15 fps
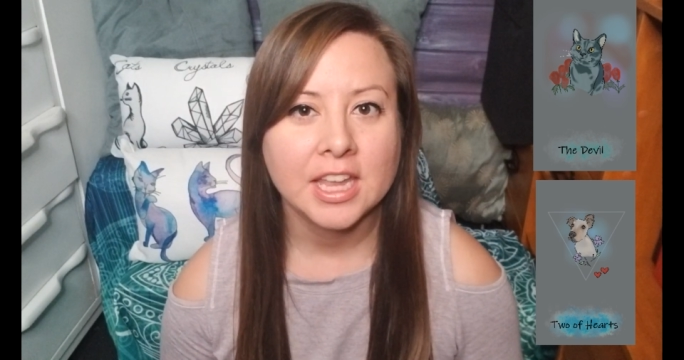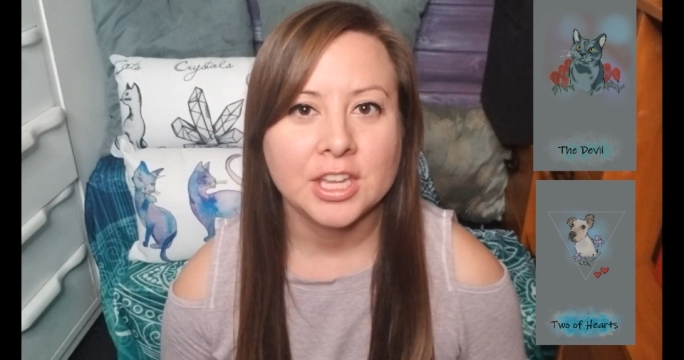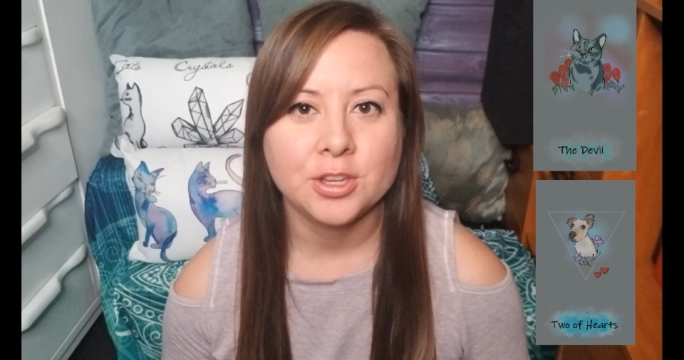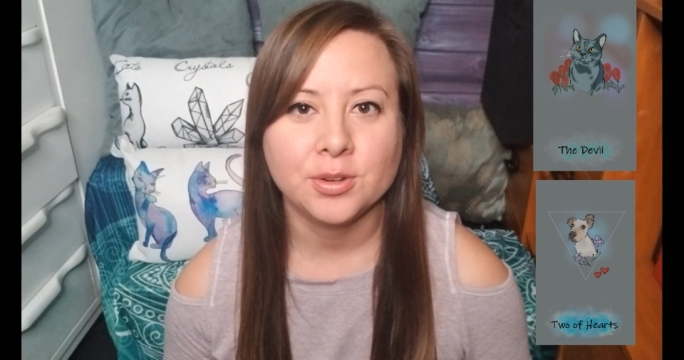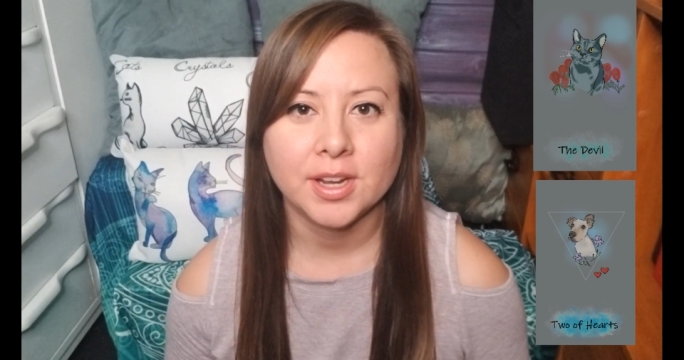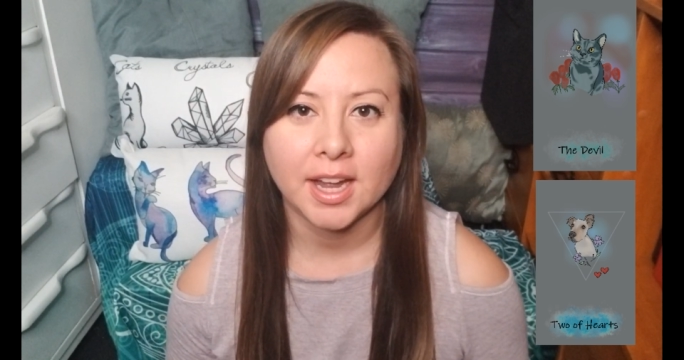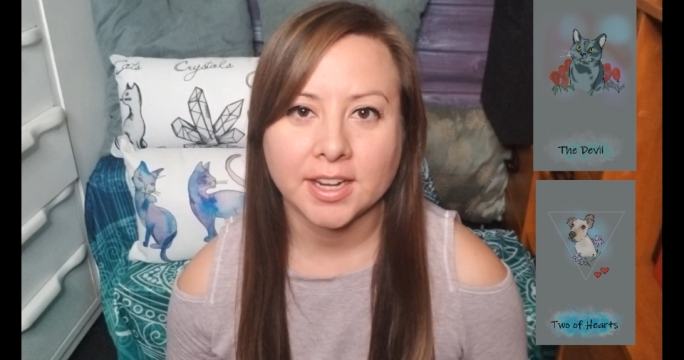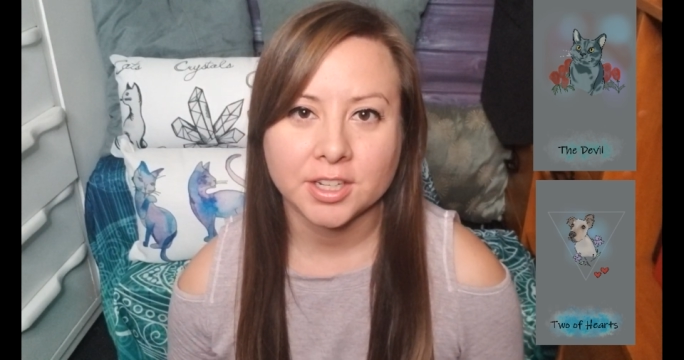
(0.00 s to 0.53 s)

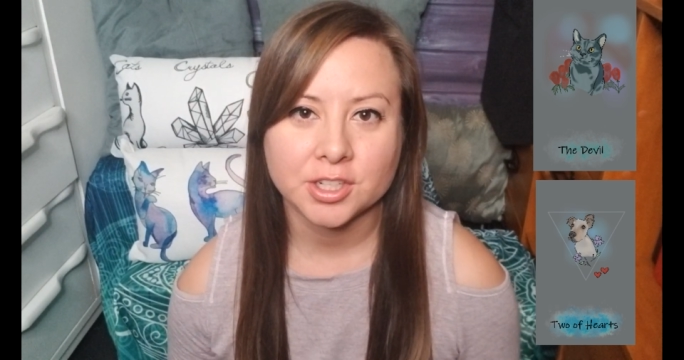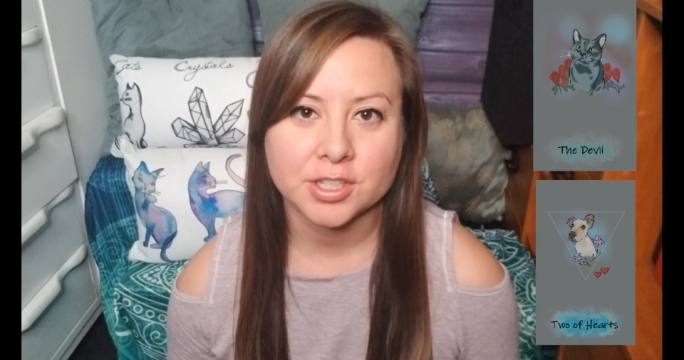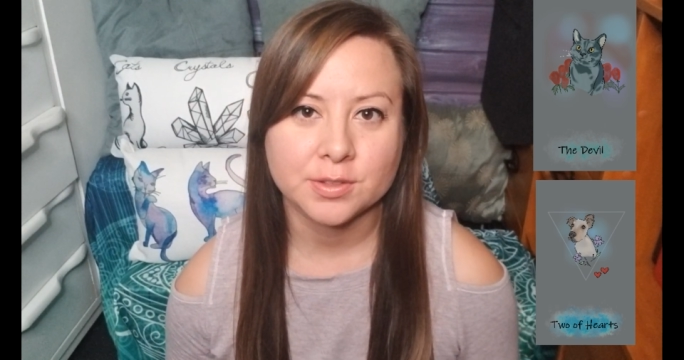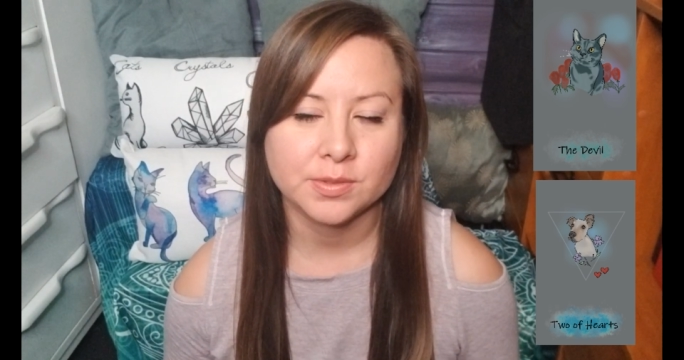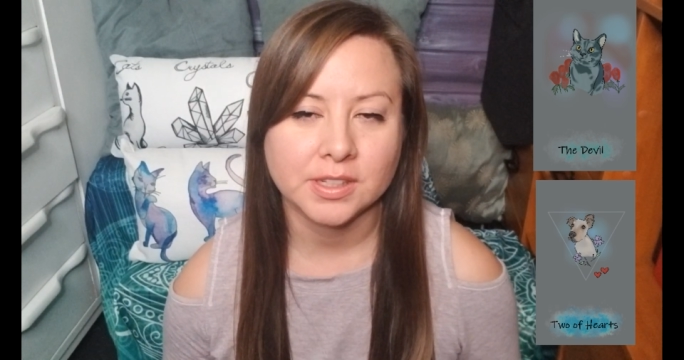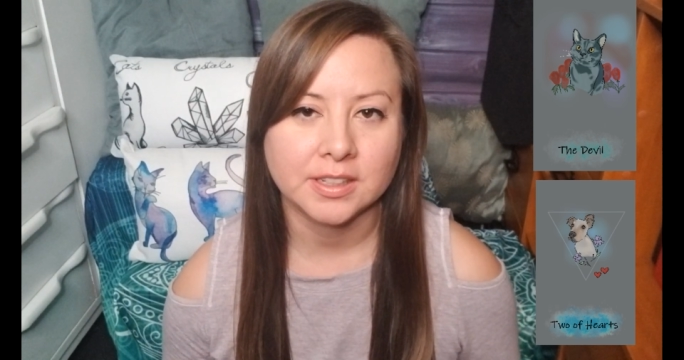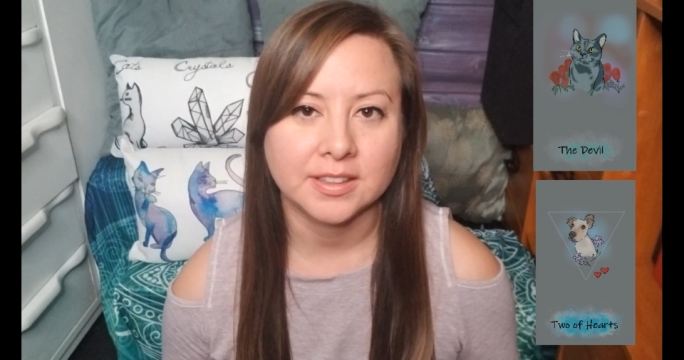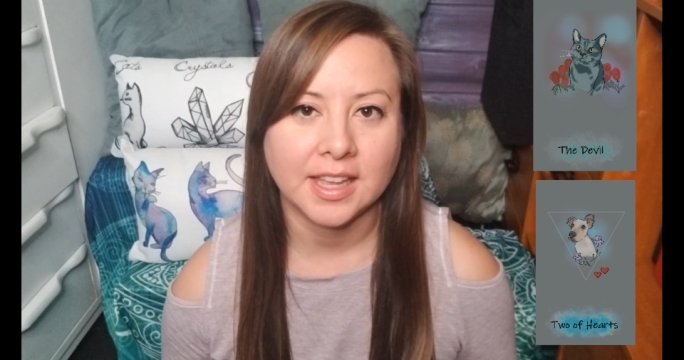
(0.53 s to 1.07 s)
You kind of just
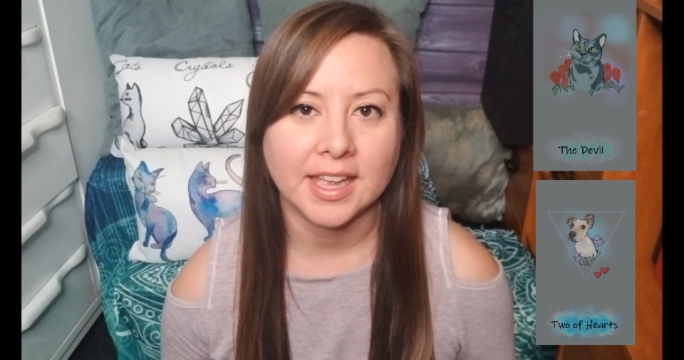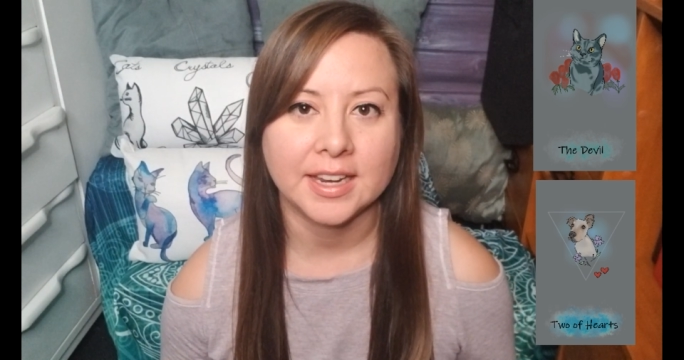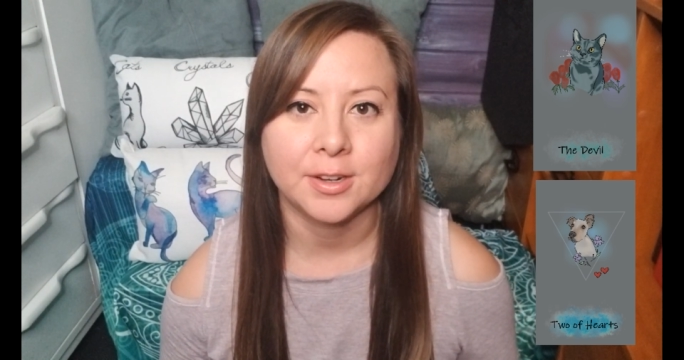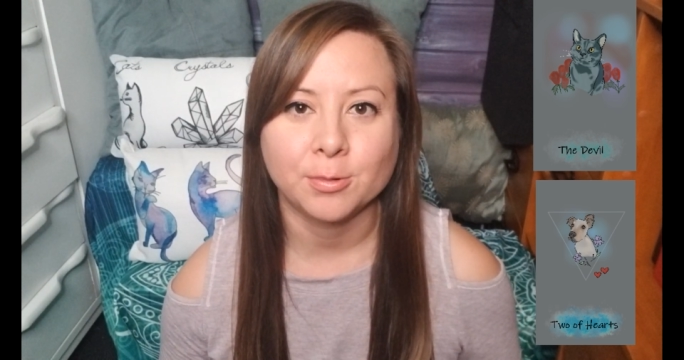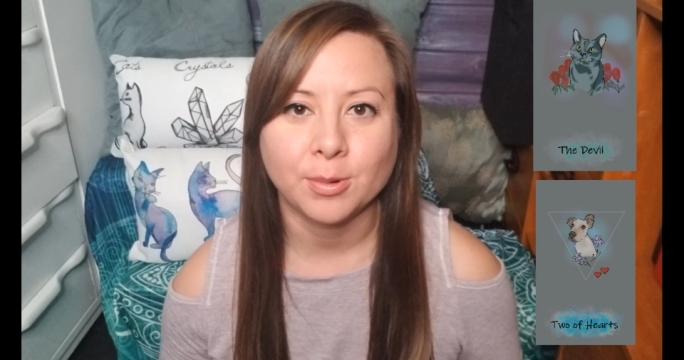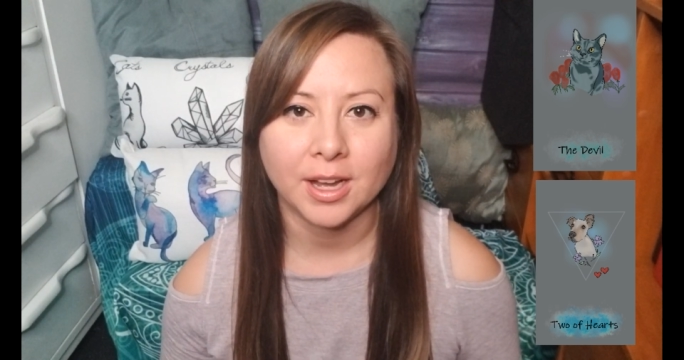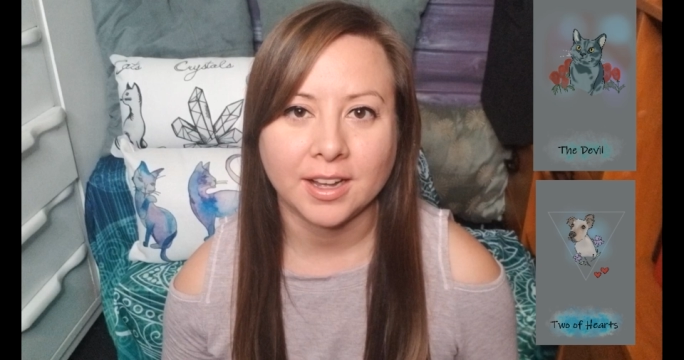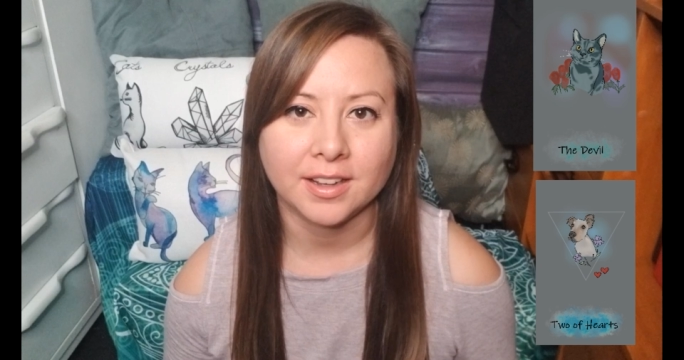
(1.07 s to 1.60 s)
feel like,
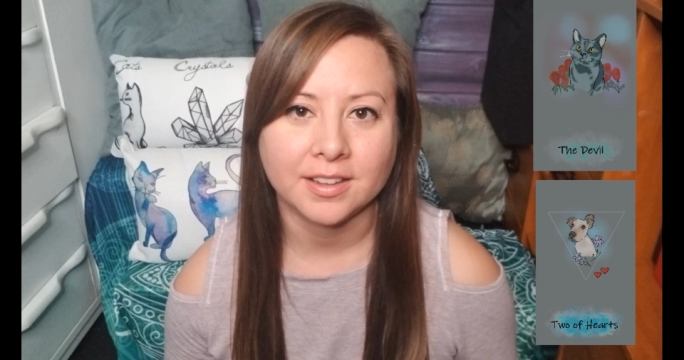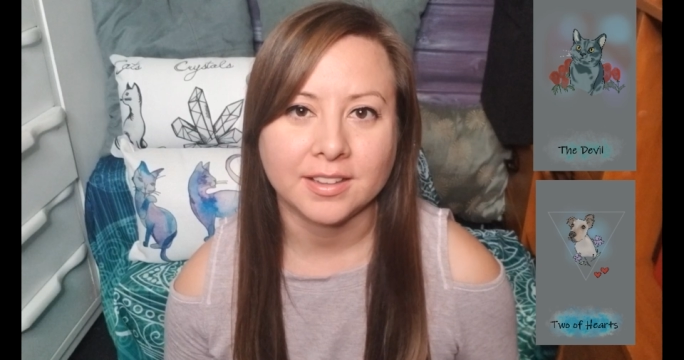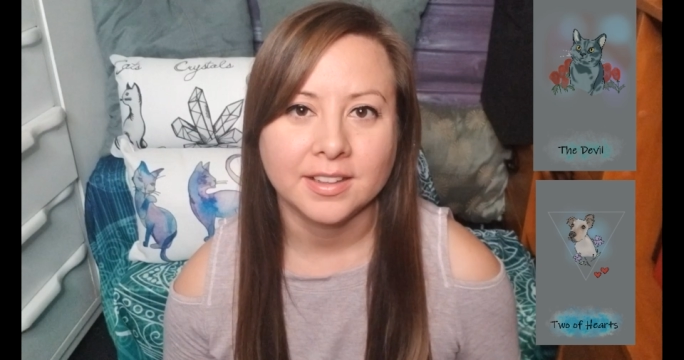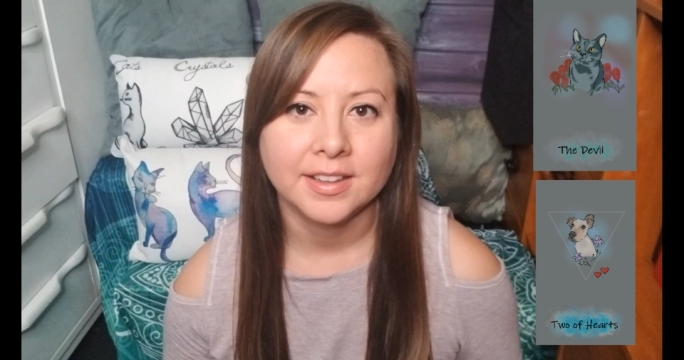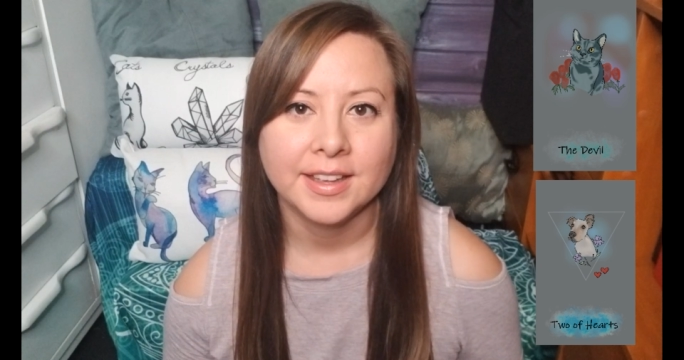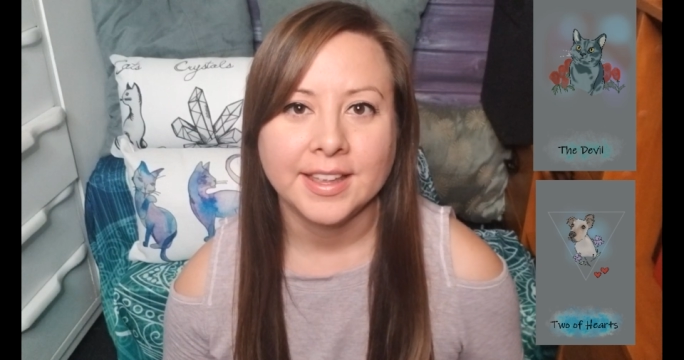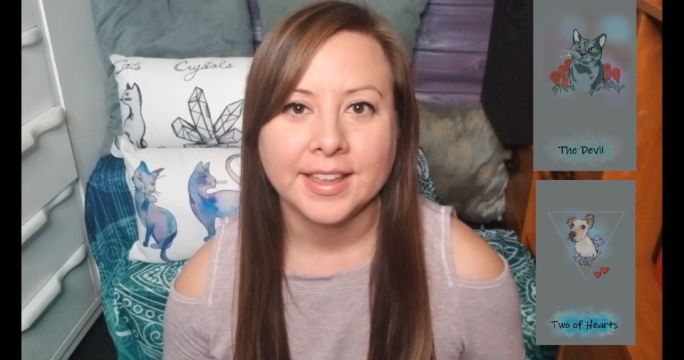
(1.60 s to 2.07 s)
well,